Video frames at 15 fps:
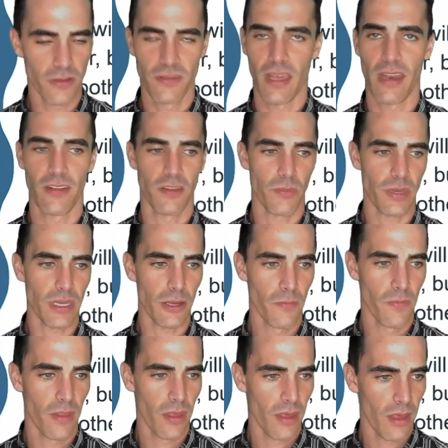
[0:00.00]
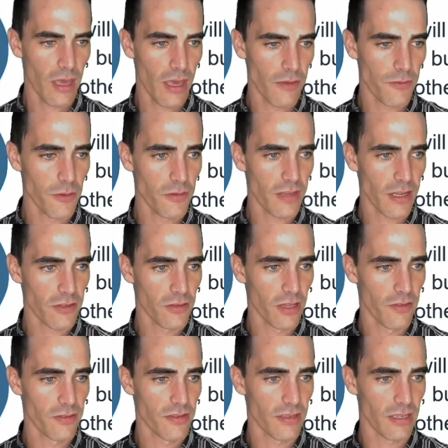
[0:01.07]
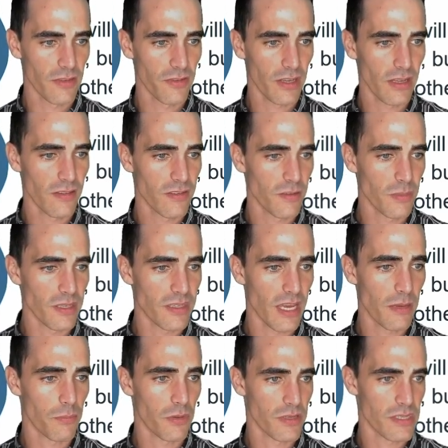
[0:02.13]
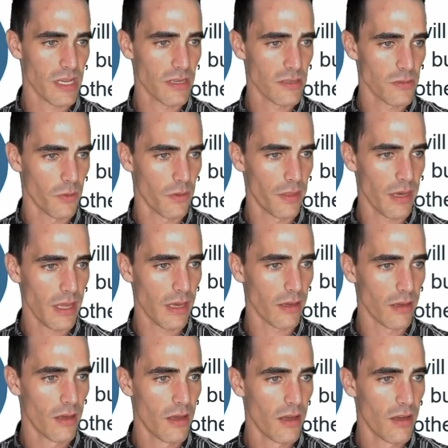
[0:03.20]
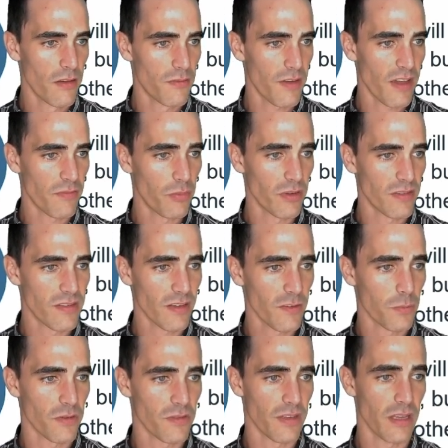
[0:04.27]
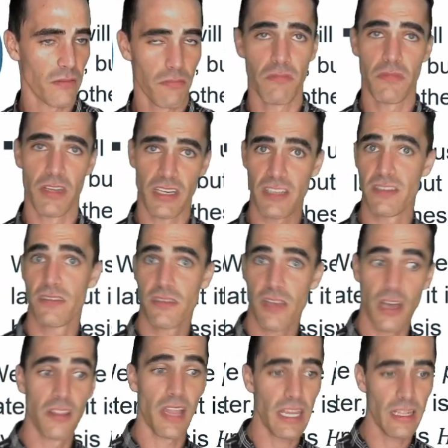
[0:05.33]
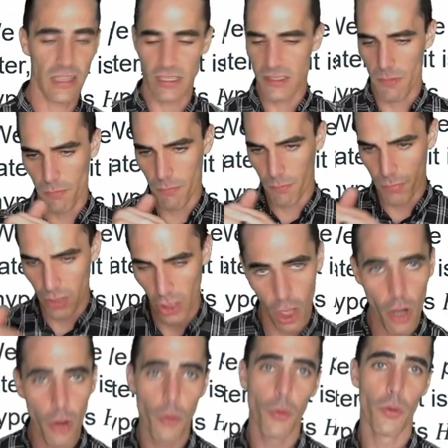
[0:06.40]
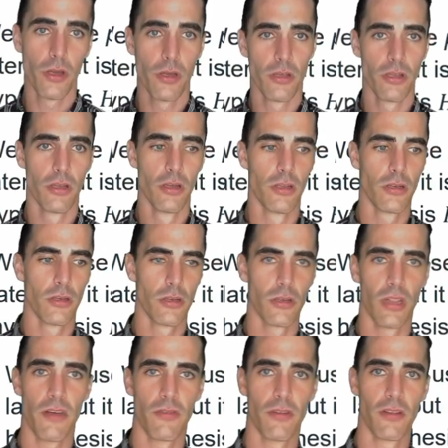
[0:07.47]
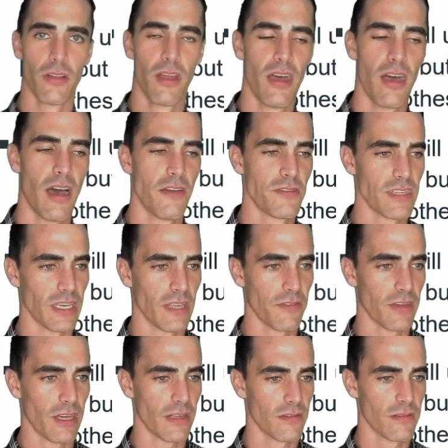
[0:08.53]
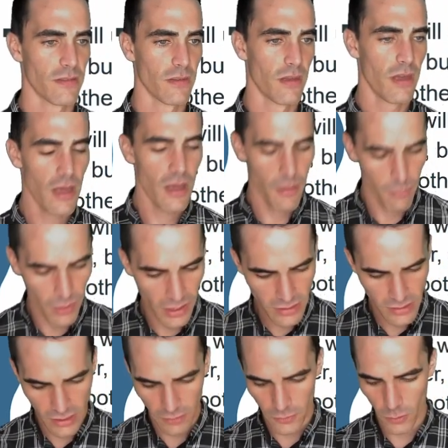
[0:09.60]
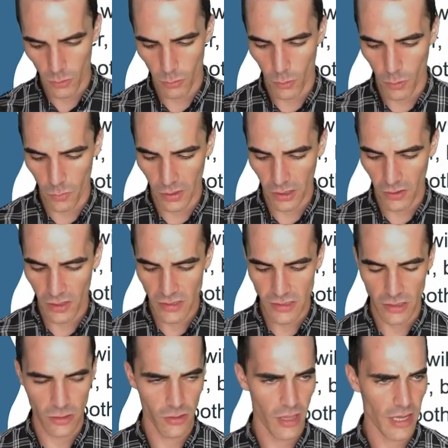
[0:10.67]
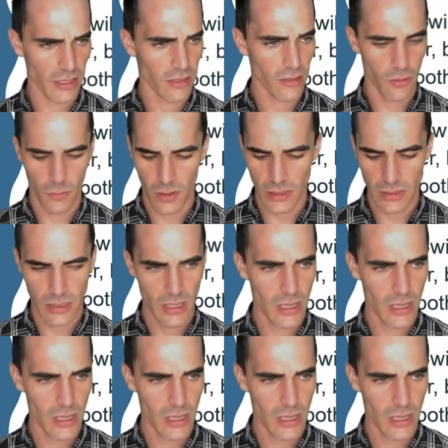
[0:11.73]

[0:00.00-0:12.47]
set it to be. If you set your level of significance to be 10%, well then hey, 5.6% is unlikely. It's below your level of significance. But if you were more rigorous and you're like, you know what,